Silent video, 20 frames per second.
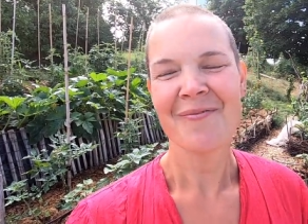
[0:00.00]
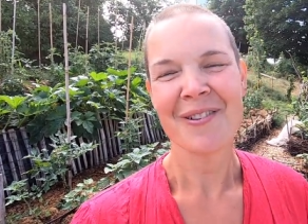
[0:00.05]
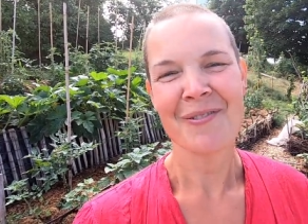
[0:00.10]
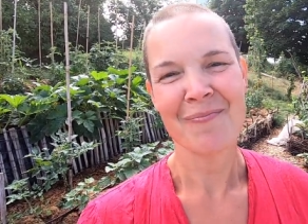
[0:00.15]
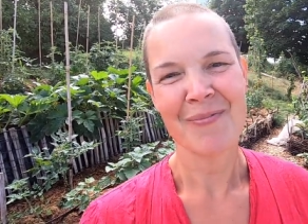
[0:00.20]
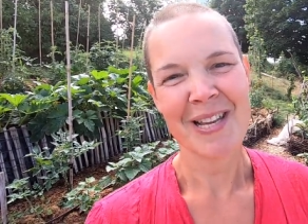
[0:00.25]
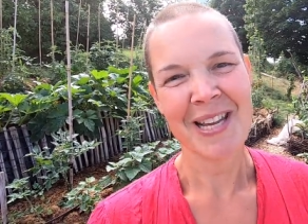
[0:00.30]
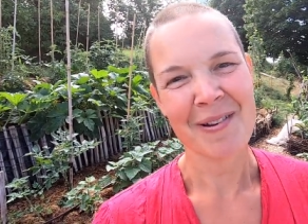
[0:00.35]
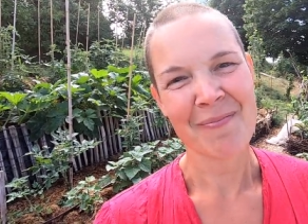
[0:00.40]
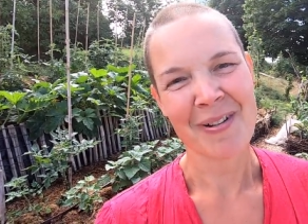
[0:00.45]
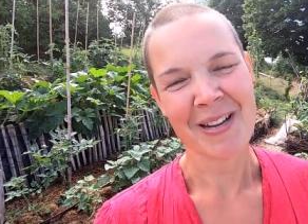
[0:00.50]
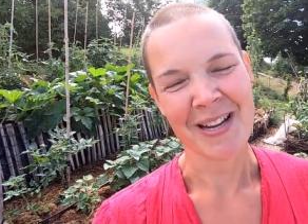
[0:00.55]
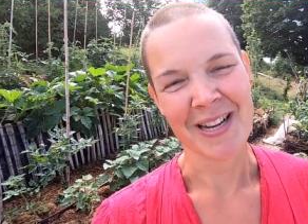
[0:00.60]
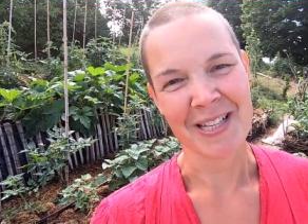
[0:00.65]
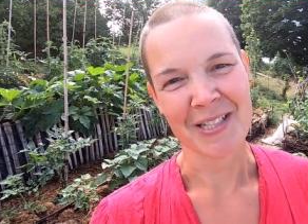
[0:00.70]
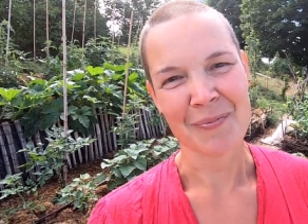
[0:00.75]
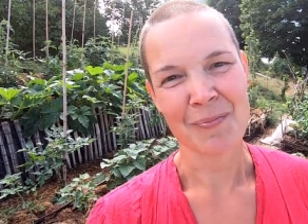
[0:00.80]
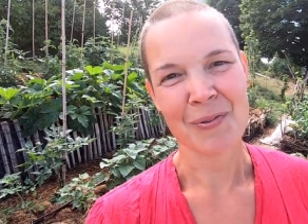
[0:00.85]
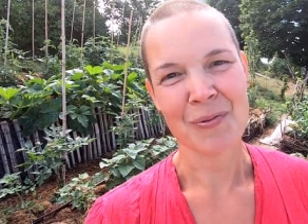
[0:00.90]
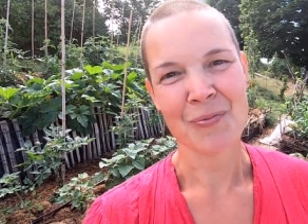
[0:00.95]
But me and my
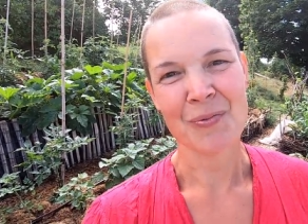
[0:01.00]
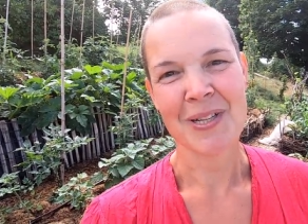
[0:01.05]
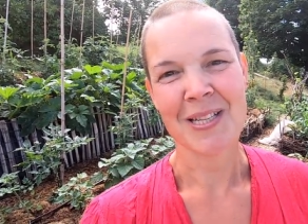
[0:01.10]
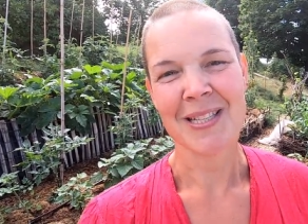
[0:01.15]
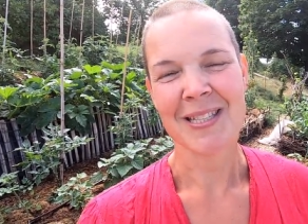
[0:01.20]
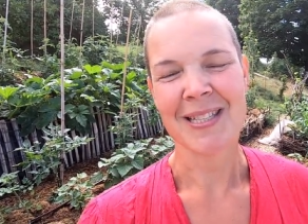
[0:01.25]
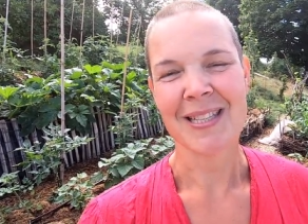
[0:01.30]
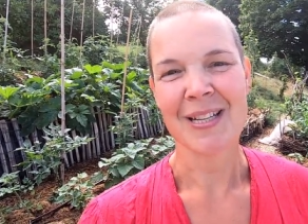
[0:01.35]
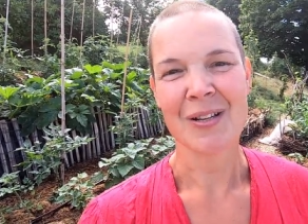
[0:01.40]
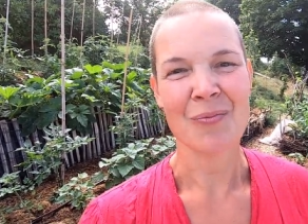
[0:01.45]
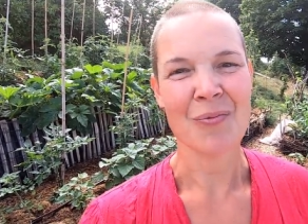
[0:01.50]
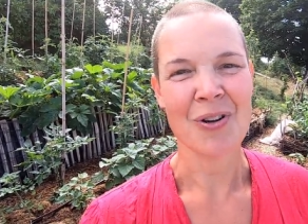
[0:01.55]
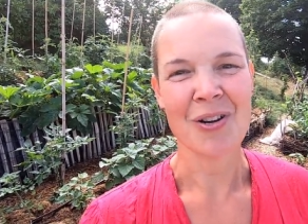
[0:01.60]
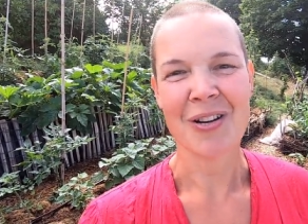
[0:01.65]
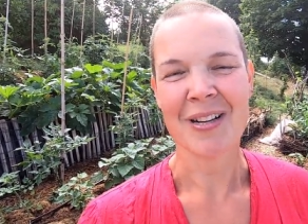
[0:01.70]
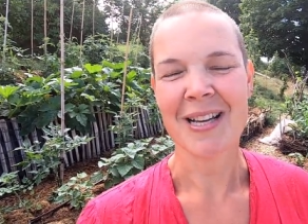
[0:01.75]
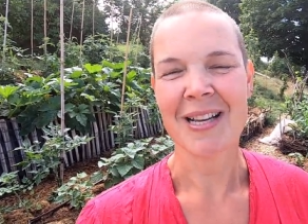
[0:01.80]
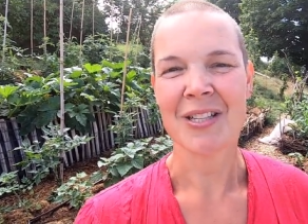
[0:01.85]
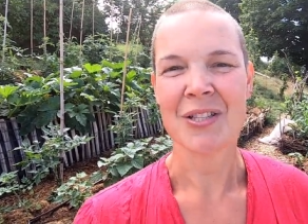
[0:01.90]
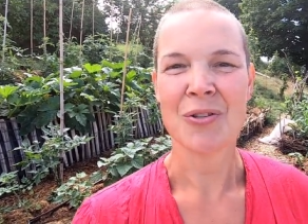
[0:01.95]
husband, we still
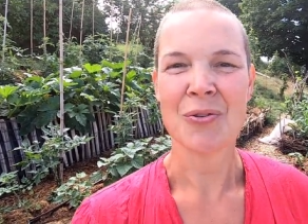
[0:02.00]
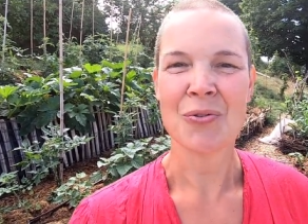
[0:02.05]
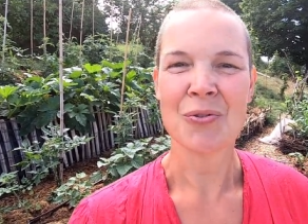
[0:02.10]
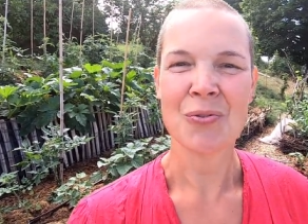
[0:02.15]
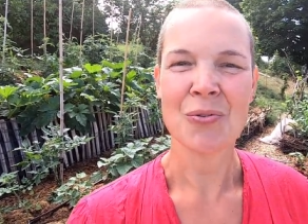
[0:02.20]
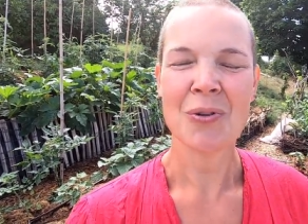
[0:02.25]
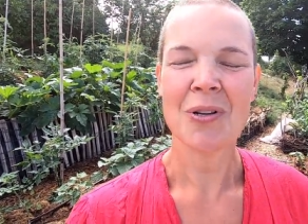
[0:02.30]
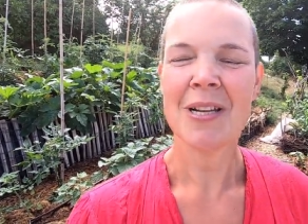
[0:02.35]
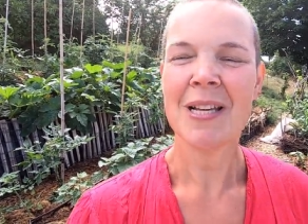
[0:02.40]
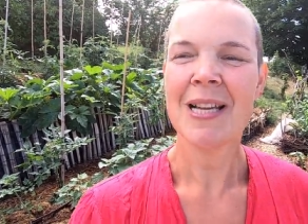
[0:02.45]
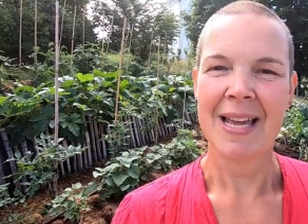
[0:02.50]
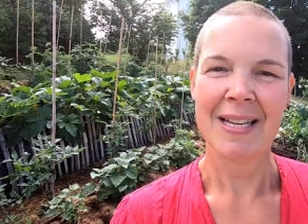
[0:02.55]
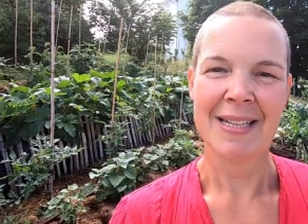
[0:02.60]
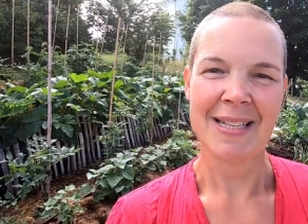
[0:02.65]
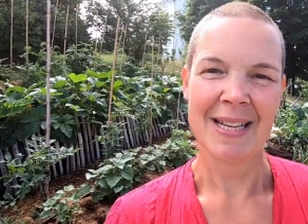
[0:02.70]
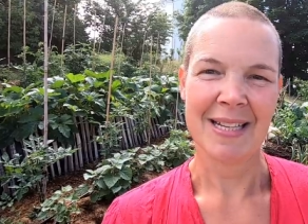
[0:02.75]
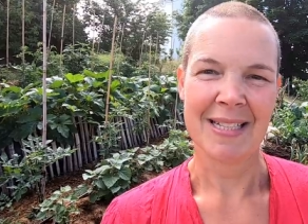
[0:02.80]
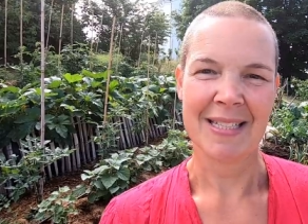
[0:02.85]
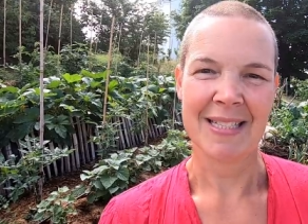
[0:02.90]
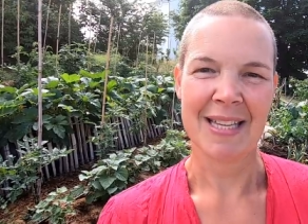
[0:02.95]
work as usual
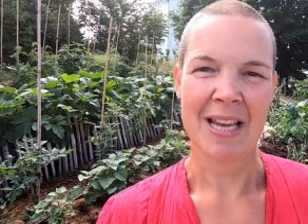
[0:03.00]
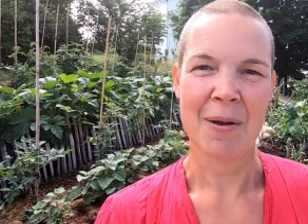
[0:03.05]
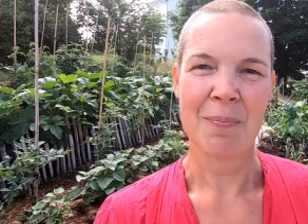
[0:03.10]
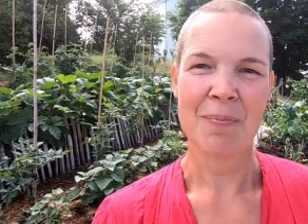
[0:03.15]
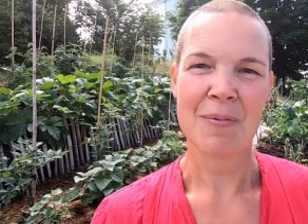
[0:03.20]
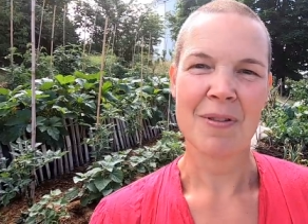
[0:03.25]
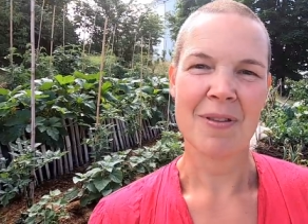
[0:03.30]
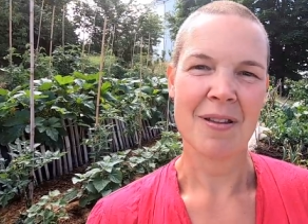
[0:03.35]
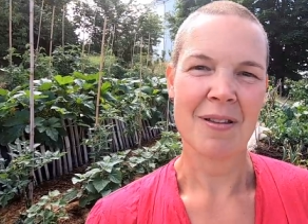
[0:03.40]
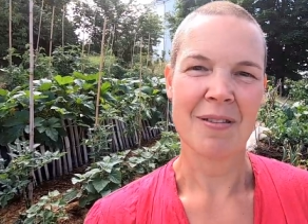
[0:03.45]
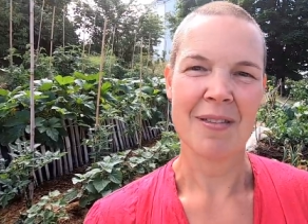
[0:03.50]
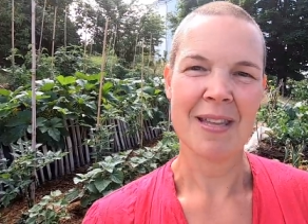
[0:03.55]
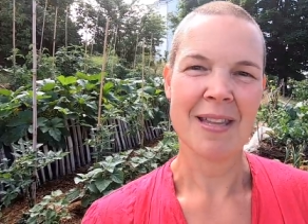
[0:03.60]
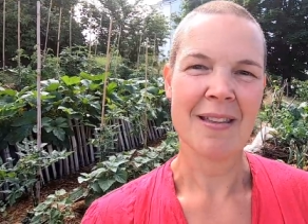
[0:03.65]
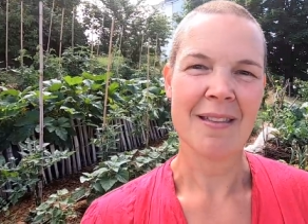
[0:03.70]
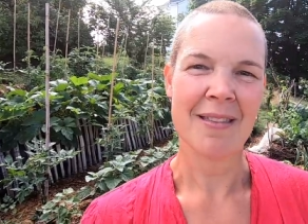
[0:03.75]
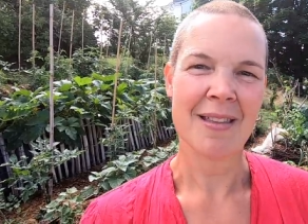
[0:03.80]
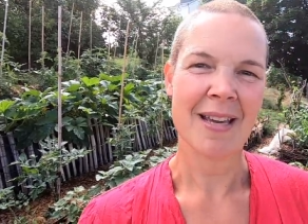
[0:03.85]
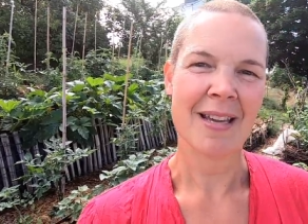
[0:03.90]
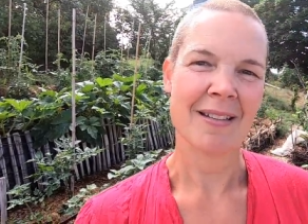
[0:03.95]
and accept the
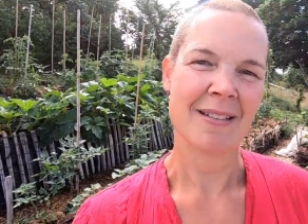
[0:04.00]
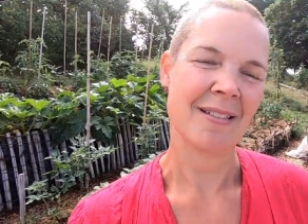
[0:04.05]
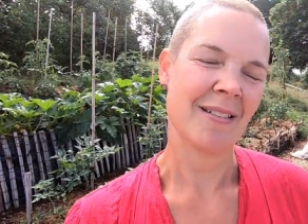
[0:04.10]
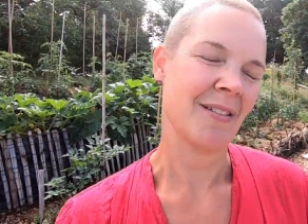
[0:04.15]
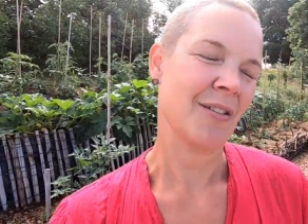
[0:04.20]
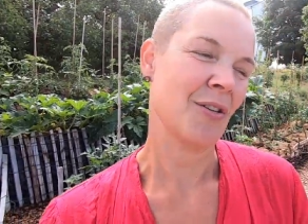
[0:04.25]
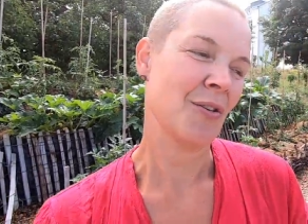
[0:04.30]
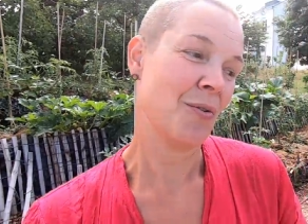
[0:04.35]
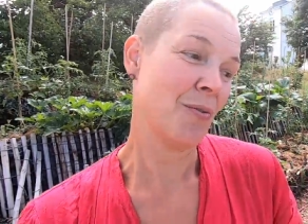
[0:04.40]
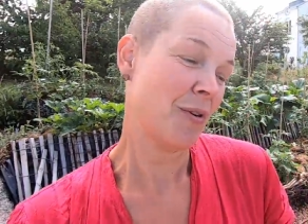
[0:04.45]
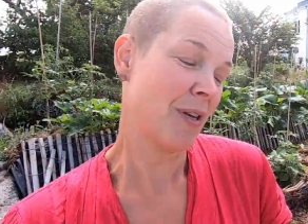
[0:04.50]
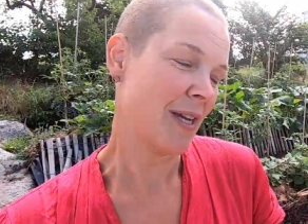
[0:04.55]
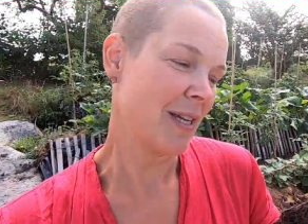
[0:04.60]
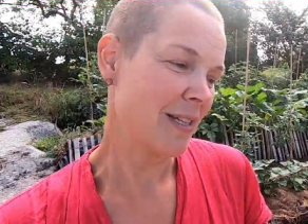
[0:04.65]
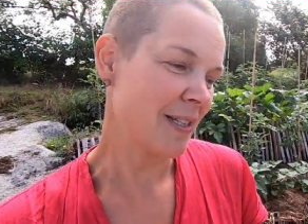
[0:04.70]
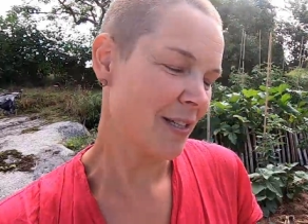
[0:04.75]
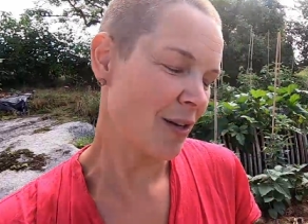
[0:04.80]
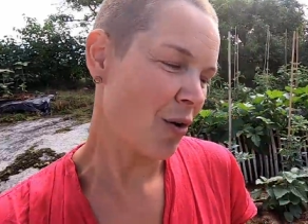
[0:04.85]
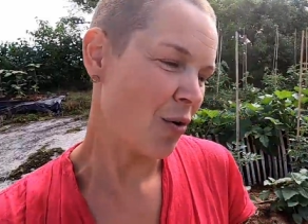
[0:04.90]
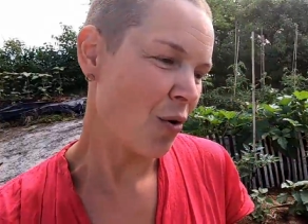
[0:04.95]
thing that, you know,
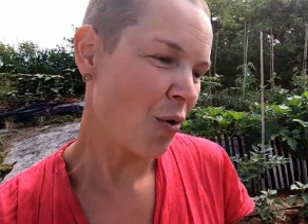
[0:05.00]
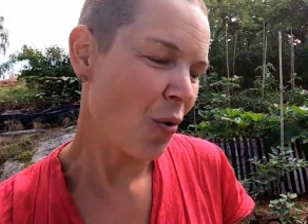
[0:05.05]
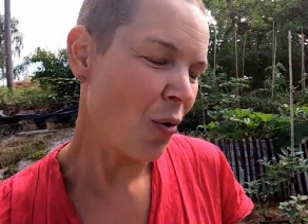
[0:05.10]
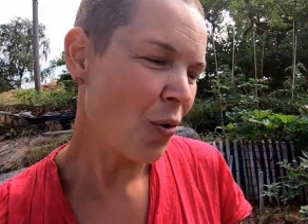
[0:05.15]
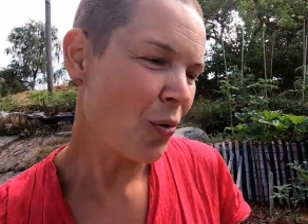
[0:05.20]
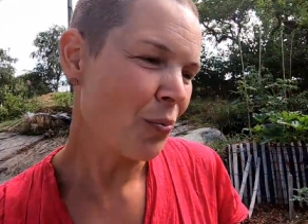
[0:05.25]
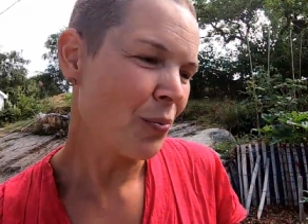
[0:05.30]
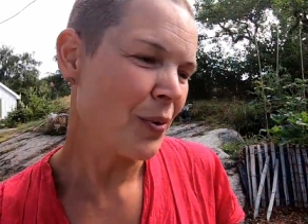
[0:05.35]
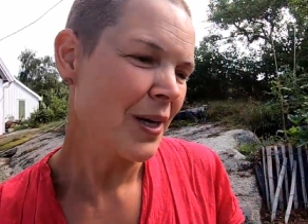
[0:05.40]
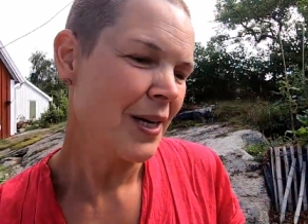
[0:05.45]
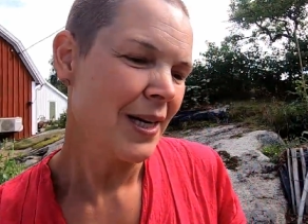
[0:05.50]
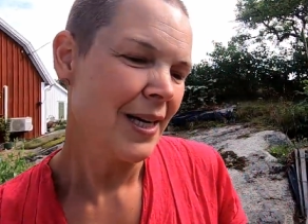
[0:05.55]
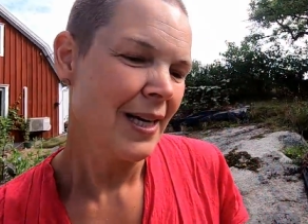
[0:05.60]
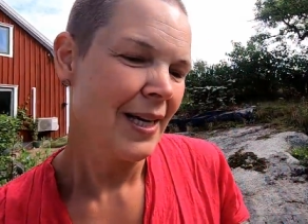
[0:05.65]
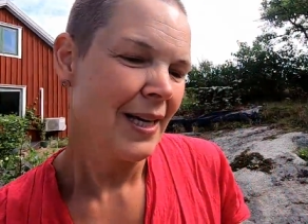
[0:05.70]
kids are home.